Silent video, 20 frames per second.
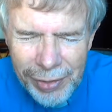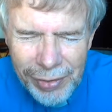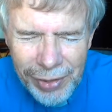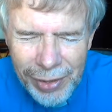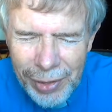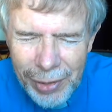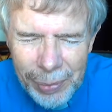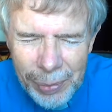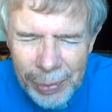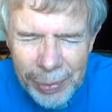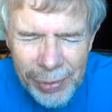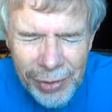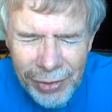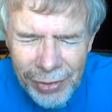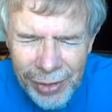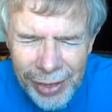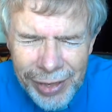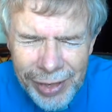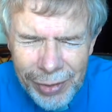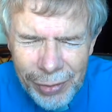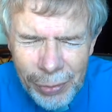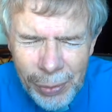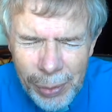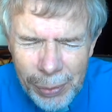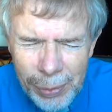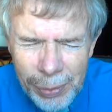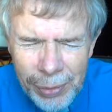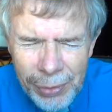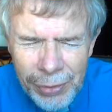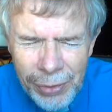terrible mistakes while
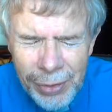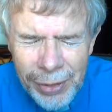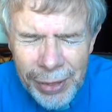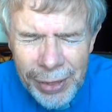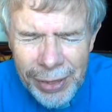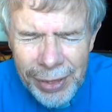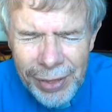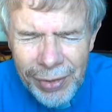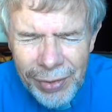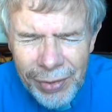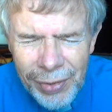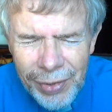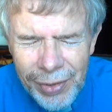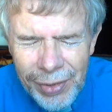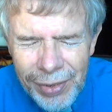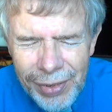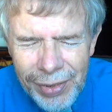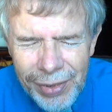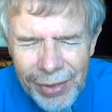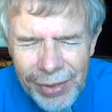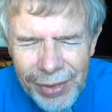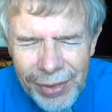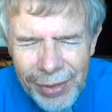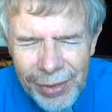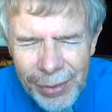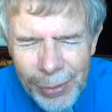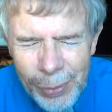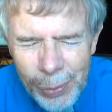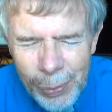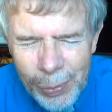we were doing it.
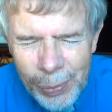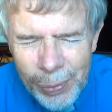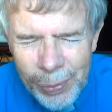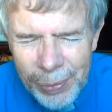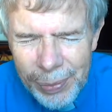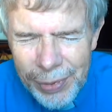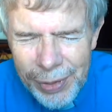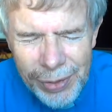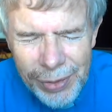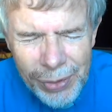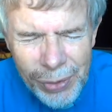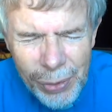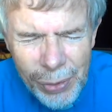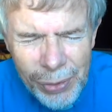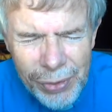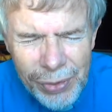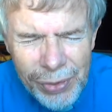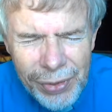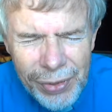But God